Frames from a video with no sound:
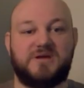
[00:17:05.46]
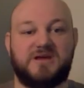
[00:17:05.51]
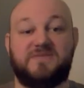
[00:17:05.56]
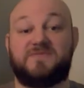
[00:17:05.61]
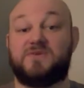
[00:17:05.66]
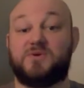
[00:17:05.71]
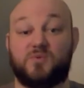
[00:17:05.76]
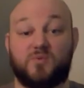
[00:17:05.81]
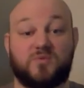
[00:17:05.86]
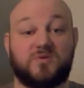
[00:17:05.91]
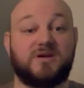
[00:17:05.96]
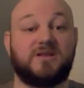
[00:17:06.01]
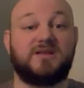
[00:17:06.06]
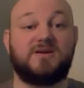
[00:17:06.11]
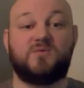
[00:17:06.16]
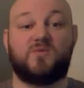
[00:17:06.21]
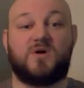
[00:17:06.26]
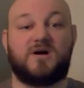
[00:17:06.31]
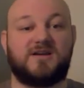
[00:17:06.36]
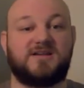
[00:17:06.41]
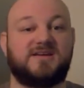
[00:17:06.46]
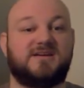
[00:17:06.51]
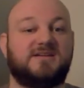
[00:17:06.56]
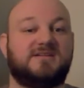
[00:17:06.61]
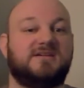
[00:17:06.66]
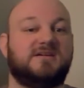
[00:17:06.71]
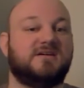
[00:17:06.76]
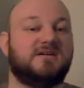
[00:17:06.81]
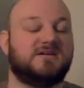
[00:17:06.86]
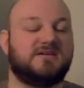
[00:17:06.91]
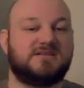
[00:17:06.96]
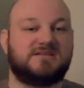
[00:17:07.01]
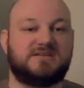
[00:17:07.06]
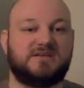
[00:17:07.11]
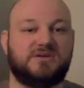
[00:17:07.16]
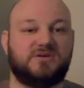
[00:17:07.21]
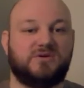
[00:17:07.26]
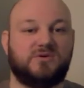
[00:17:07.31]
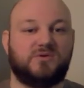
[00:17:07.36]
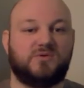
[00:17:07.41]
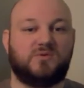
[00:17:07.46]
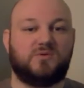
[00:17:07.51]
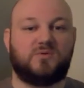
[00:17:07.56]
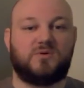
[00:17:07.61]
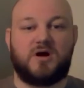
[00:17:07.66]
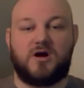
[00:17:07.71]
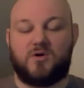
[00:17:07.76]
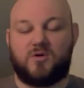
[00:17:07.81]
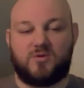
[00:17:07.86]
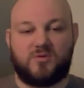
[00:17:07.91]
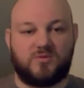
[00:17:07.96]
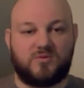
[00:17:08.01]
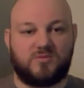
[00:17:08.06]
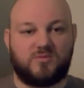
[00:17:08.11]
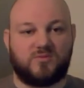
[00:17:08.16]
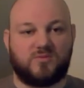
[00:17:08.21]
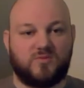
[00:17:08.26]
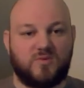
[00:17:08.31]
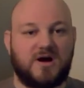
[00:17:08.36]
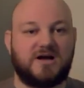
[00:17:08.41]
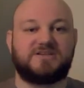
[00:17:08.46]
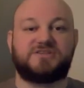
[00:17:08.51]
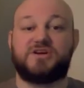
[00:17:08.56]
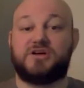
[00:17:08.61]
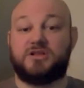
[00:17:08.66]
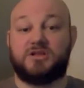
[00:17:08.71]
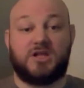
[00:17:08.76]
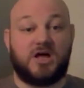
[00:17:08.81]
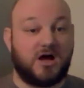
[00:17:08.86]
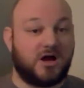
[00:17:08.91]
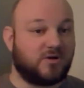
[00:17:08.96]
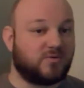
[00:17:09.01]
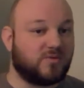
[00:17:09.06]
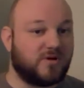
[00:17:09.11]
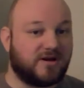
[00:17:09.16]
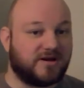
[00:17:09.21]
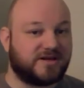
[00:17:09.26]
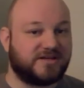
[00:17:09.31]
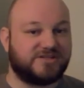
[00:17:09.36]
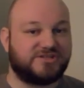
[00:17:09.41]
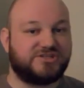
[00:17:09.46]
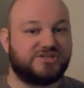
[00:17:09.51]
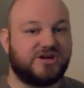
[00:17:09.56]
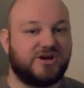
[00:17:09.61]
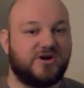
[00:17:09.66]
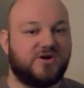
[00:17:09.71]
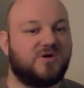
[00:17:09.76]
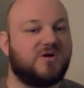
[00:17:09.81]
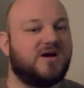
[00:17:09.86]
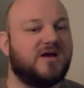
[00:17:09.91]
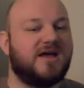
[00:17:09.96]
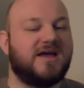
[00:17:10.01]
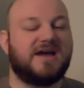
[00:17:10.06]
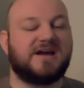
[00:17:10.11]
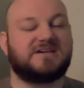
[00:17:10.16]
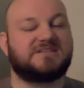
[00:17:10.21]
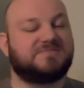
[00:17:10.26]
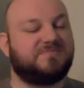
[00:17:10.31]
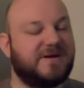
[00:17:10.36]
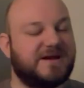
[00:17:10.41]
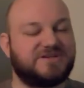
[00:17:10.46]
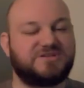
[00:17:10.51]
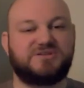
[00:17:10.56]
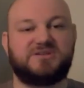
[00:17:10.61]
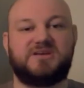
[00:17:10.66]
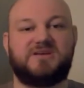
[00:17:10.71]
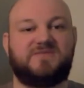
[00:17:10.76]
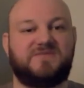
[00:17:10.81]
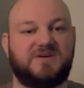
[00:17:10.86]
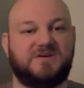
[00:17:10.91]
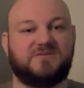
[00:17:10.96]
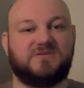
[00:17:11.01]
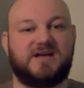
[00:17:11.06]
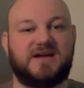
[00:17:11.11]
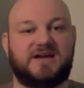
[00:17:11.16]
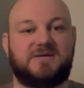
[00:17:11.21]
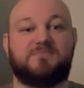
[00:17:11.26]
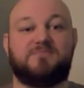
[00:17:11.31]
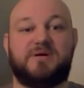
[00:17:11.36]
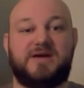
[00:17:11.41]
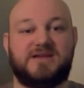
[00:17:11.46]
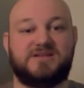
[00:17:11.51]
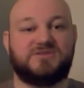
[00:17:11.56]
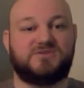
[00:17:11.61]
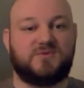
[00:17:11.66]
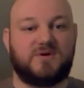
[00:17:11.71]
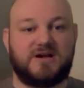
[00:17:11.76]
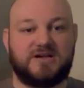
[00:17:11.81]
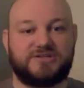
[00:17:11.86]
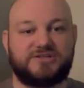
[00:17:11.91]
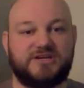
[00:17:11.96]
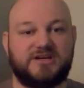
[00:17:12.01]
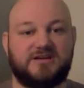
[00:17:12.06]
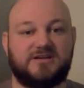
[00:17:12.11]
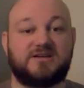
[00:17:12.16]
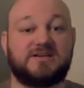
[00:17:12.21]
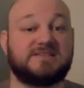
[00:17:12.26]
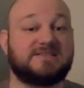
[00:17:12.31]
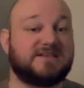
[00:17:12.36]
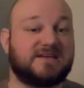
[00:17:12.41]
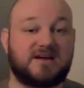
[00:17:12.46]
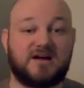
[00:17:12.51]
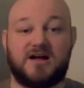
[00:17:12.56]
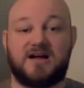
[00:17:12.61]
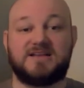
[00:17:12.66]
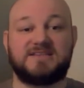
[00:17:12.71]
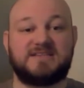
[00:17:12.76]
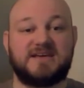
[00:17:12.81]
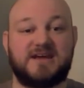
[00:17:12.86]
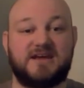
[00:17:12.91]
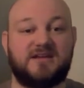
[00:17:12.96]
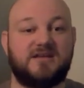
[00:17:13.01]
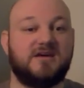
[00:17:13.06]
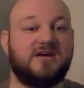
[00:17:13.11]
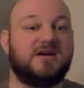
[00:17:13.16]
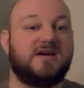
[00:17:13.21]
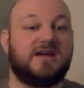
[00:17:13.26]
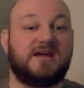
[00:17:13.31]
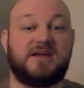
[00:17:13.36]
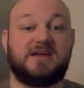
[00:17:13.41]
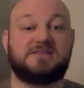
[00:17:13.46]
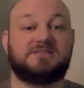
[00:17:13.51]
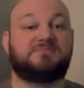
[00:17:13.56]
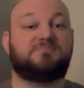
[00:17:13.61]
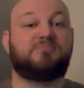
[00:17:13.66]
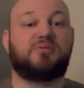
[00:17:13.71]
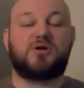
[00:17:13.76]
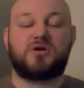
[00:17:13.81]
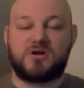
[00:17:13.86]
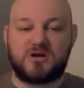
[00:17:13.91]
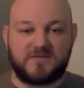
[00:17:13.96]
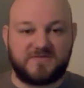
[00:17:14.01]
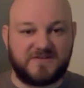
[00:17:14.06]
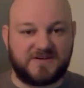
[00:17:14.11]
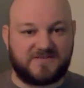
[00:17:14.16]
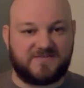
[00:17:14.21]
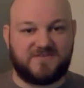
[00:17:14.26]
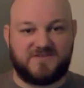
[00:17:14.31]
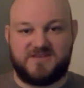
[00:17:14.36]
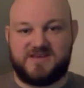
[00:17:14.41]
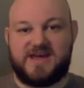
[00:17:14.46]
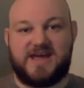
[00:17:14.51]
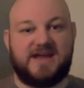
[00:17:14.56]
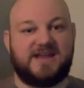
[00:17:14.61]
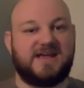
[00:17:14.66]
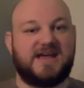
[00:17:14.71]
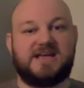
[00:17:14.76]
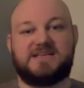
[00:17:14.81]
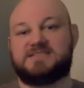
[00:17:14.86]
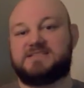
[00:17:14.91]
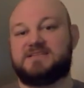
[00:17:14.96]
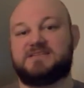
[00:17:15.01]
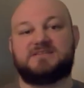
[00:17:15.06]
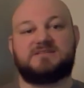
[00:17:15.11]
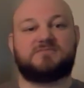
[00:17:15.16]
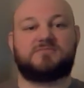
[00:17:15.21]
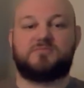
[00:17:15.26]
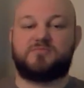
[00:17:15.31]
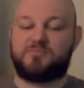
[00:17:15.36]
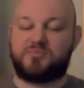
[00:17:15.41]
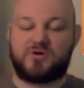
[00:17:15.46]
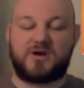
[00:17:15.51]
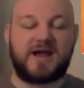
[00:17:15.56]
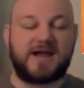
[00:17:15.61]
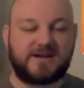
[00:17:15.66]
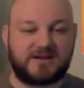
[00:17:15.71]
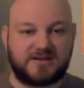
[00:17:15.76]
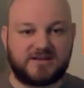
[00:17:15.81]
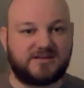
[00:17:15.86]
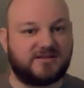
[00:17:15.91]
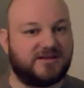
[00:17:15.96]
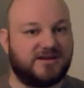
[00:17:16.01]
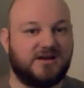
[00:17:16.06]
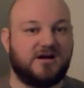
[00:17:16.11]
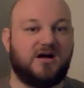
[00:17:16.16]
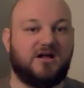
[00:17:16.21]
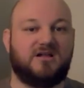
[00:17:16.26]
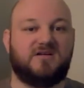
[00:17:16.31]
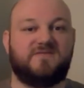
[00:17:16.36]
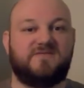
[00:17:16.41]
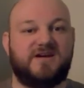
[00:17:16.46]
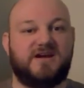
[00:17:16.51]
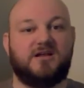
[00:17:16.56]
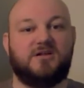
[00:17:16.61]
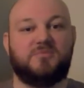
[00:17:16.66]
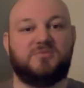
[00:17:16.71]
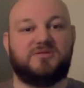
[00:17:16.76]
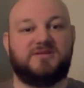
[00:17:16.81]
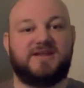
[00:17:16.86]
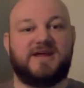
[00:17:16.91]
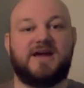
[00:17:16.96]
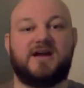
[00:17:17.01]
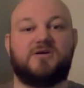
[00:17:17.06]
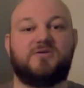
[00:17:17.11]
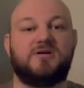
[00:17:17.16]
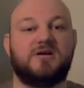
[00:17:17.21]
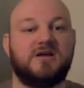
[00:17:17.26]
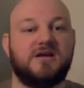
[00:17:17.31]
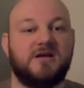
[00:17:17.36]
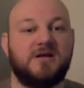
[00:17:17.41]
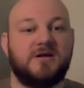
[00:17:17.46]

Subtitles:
if you really wanted to watch a long running show, especially if you like binge watching, because the content is perfect for that as it's practically all available now.